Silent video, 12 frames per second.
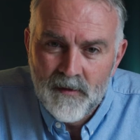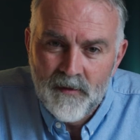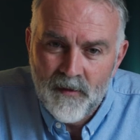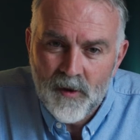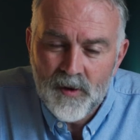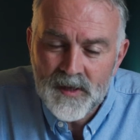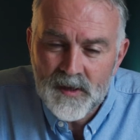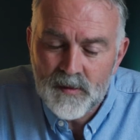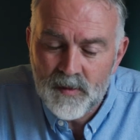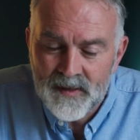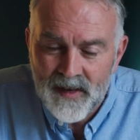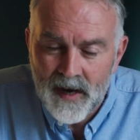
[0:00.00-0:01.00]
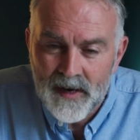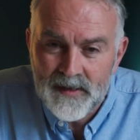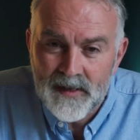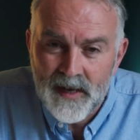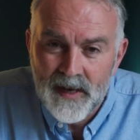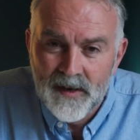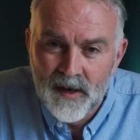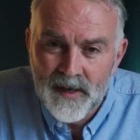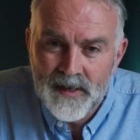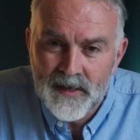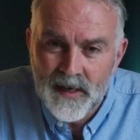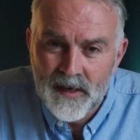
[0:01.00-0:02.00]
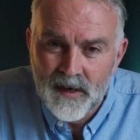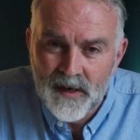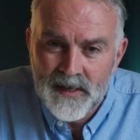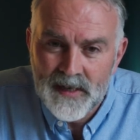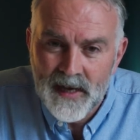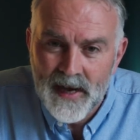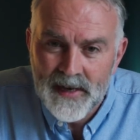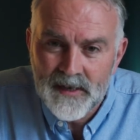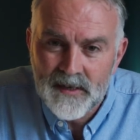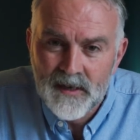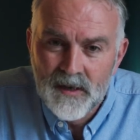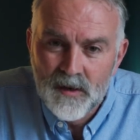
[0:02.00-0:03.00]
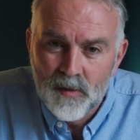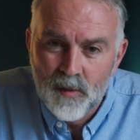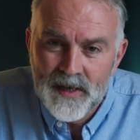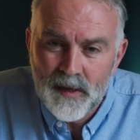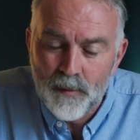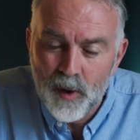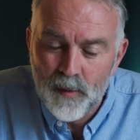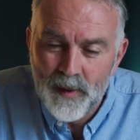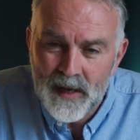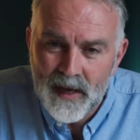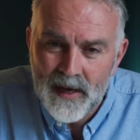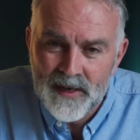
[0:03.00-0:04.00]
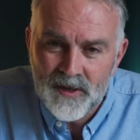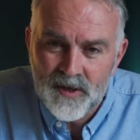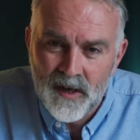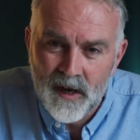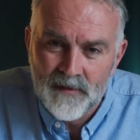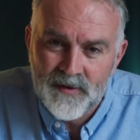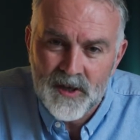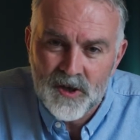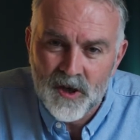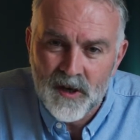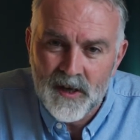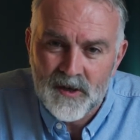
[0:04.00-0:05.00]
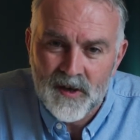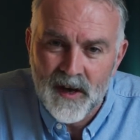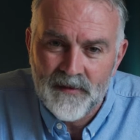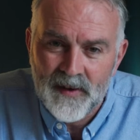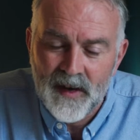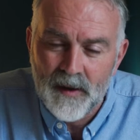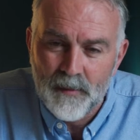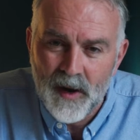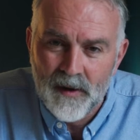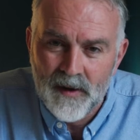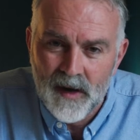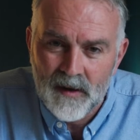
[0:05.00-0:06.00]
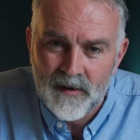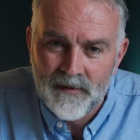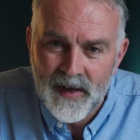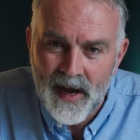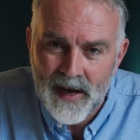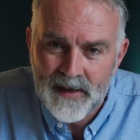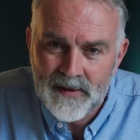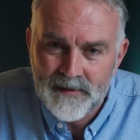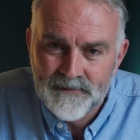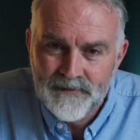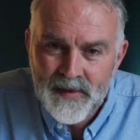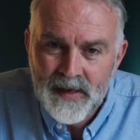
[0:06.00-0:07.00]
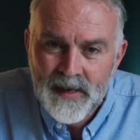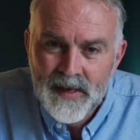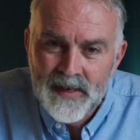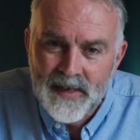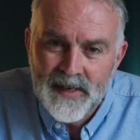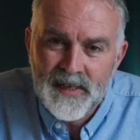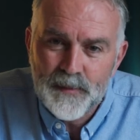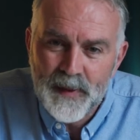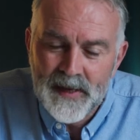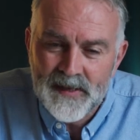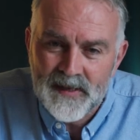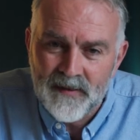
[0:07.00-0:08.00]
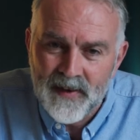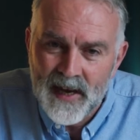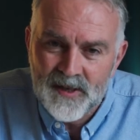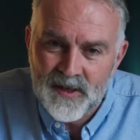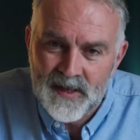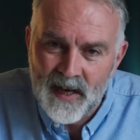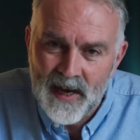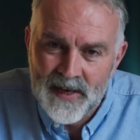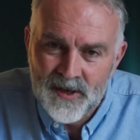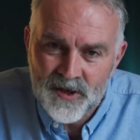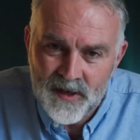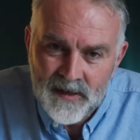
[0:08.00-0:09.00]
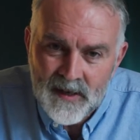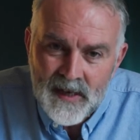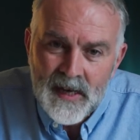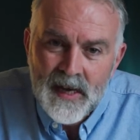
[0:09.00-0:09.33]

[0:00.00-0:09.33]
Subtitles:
first started in 1998 with the publication of the Child Trafficking and Pornography Act. This piece of legislation